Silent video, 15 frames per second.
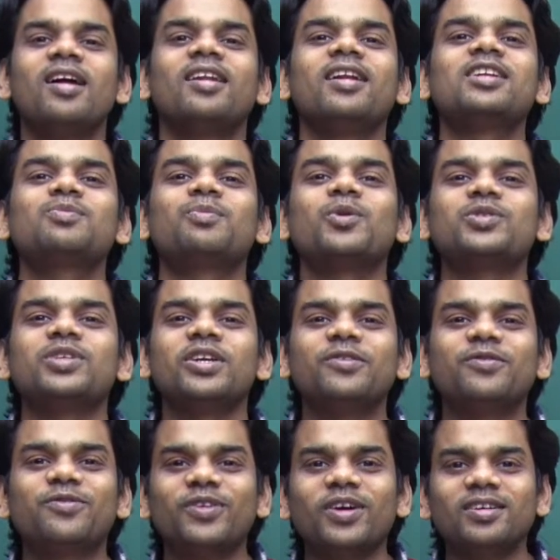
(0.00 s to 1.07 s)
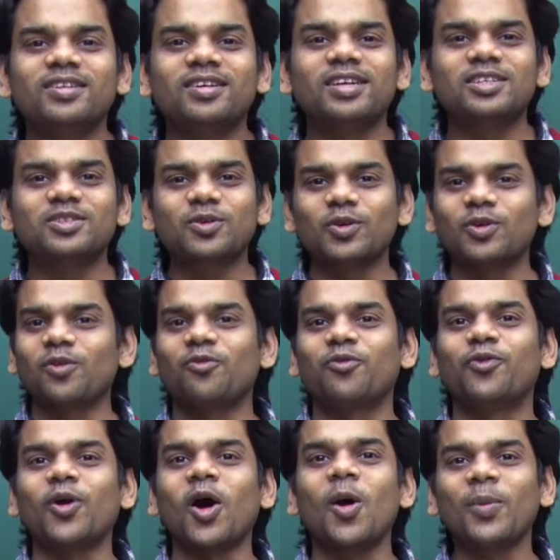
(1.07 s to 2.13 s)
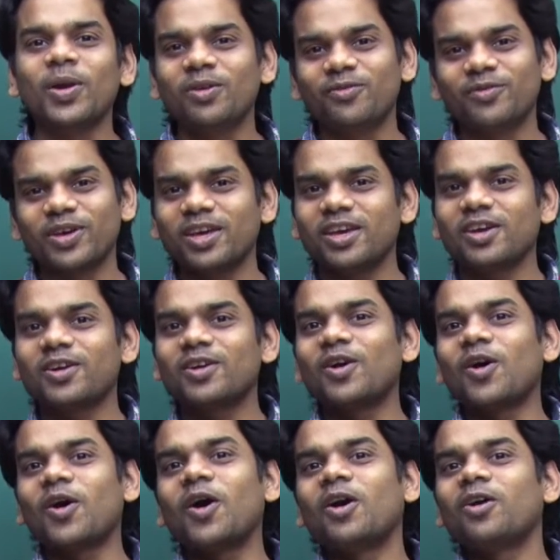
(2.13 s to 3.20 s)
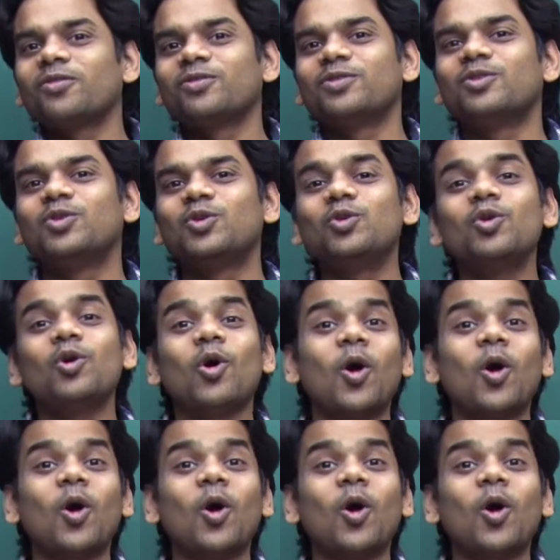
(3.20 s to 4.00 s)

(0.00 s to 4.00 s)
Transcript: Let's proceed further. Let's go to a formal way of two